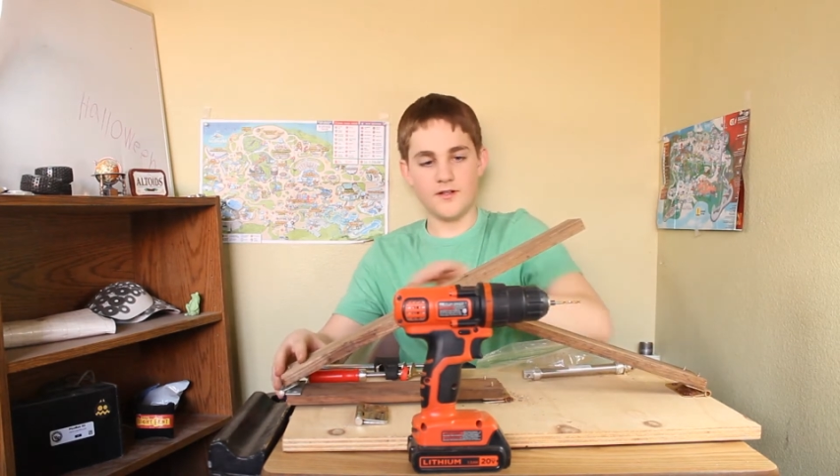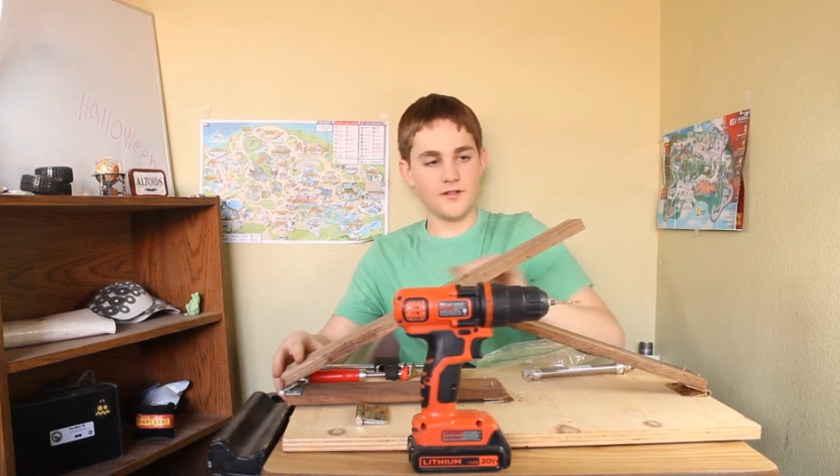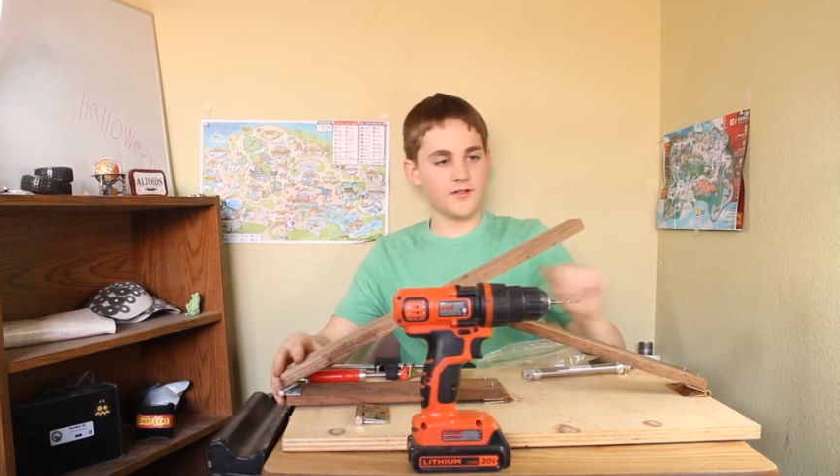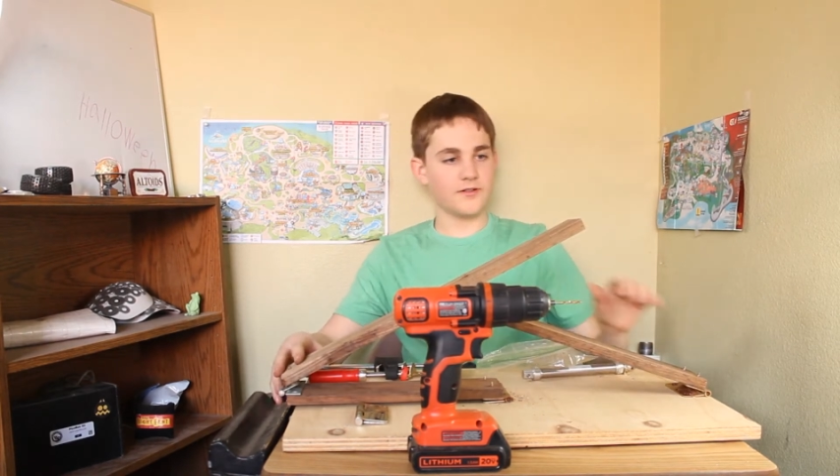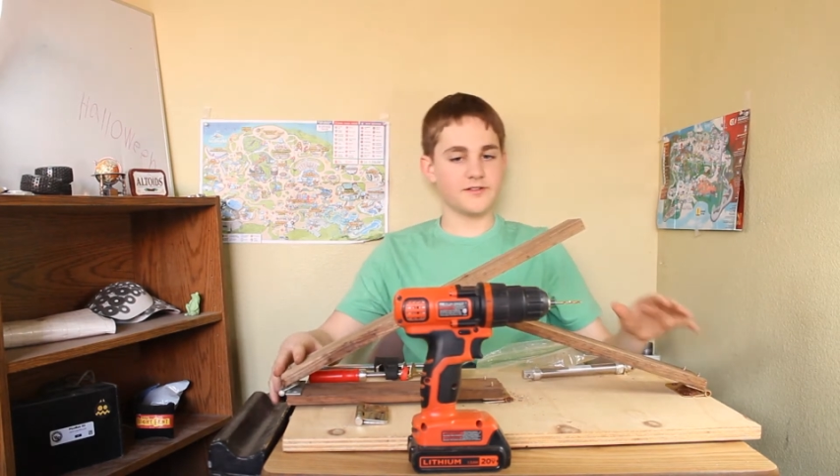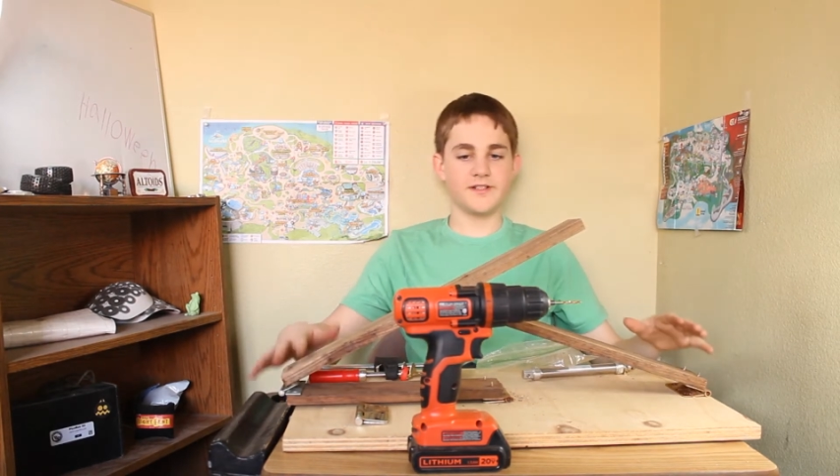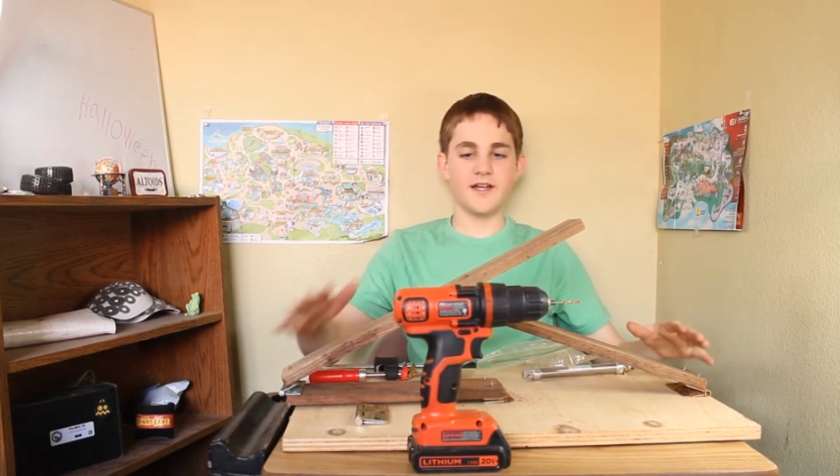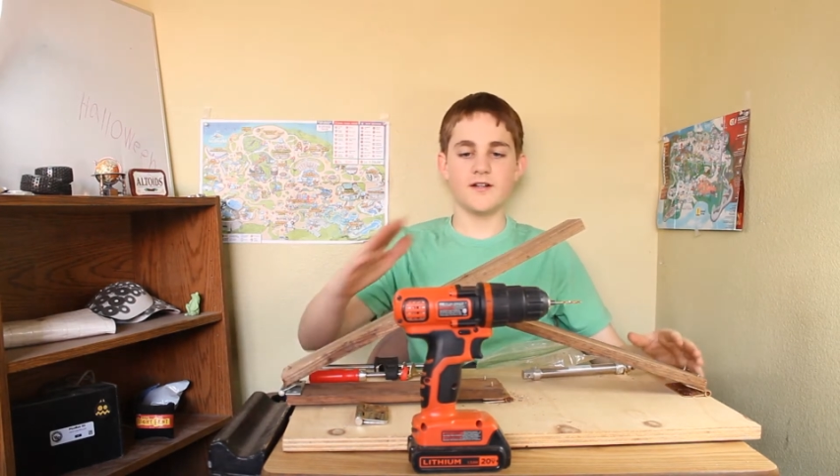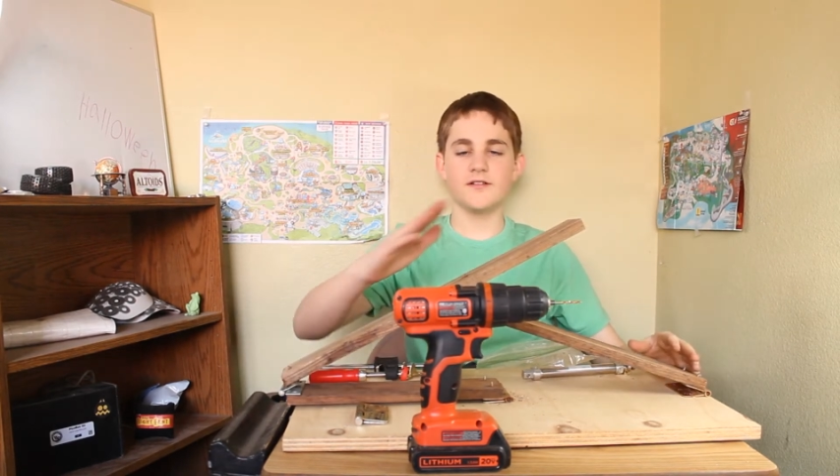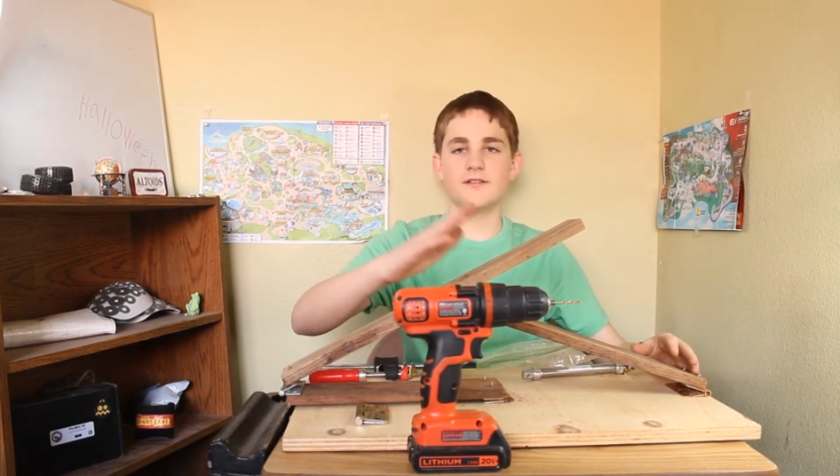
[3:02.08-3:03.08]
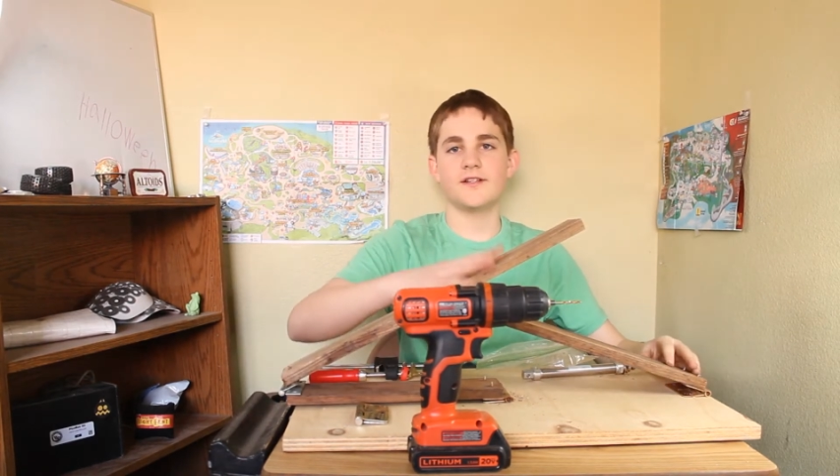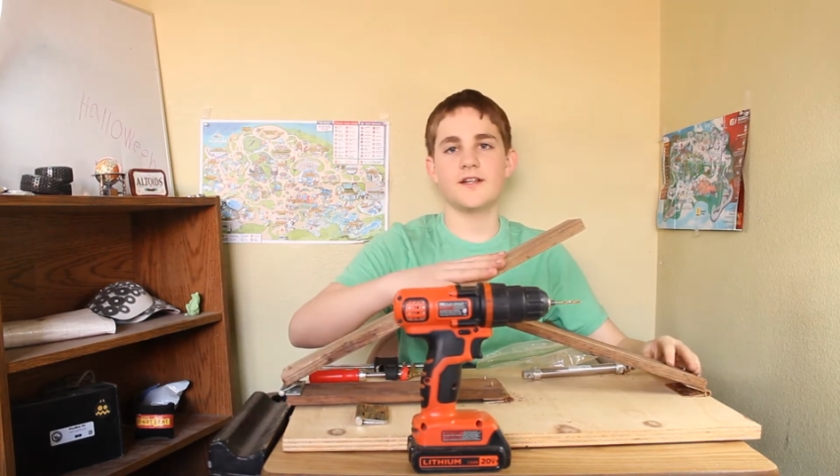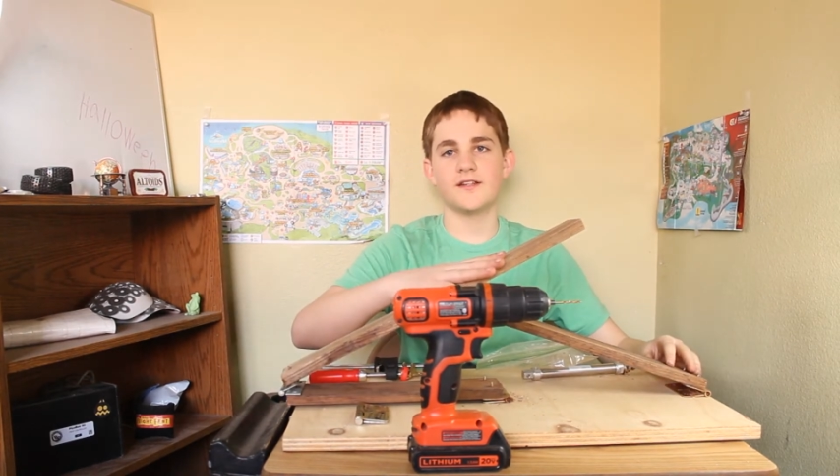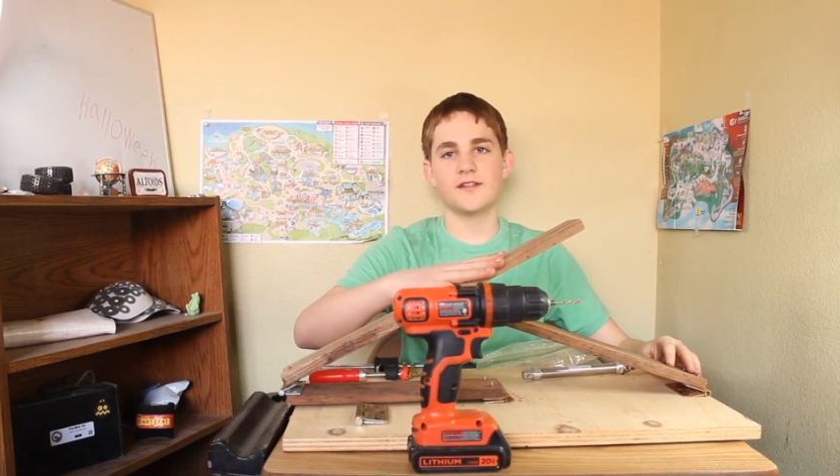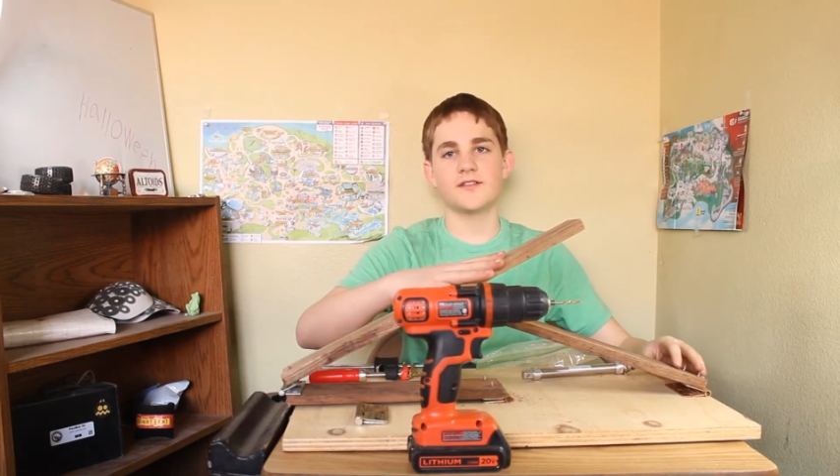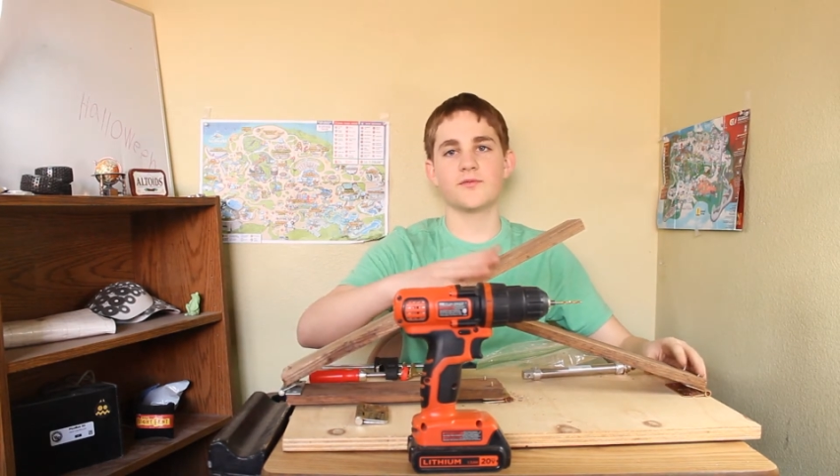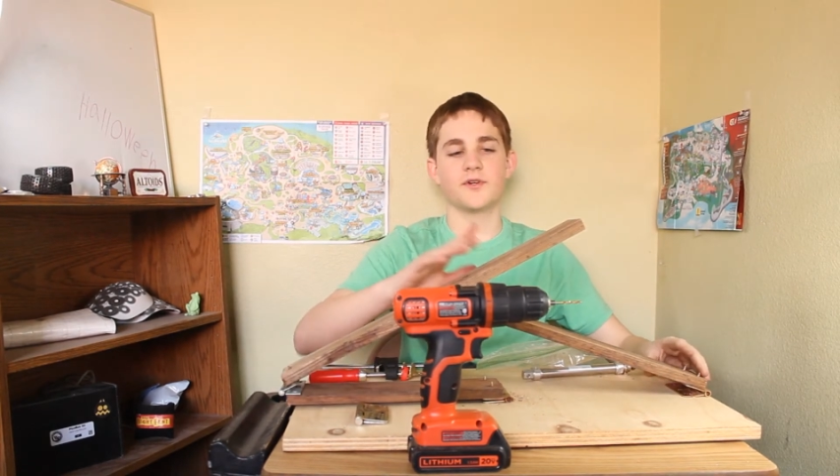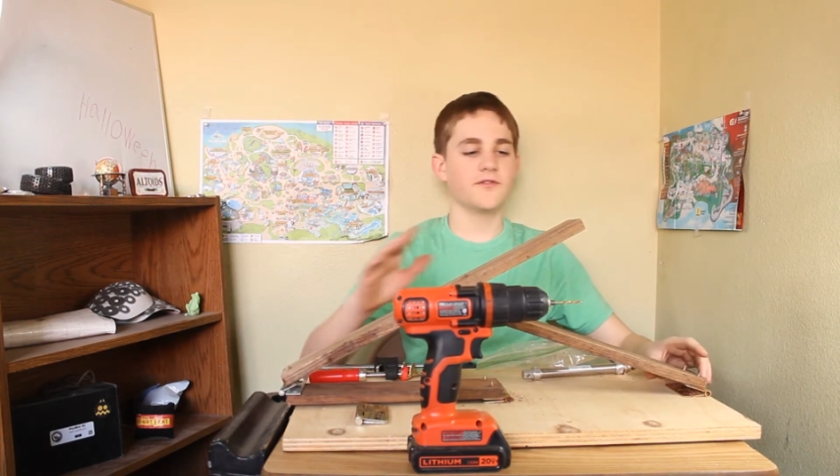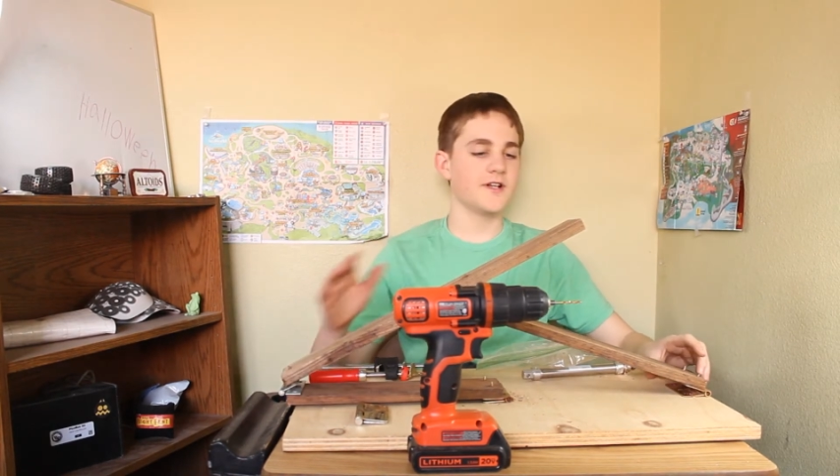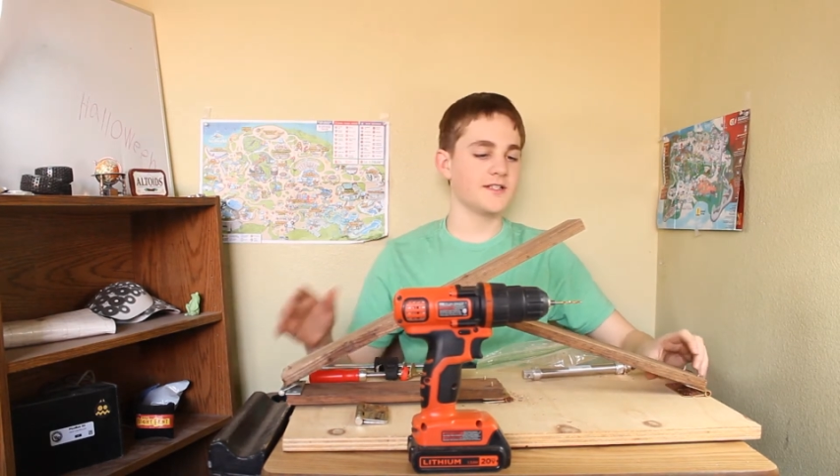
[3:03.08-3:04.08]
Goes down, and this is where
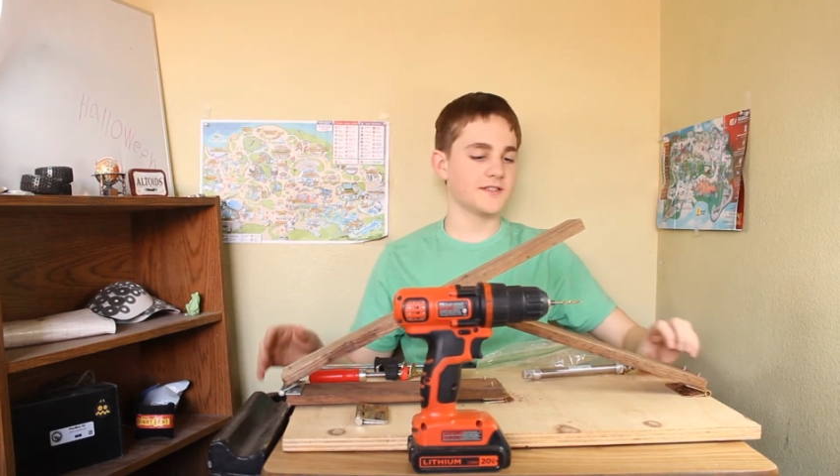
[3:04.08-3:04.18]
it rests,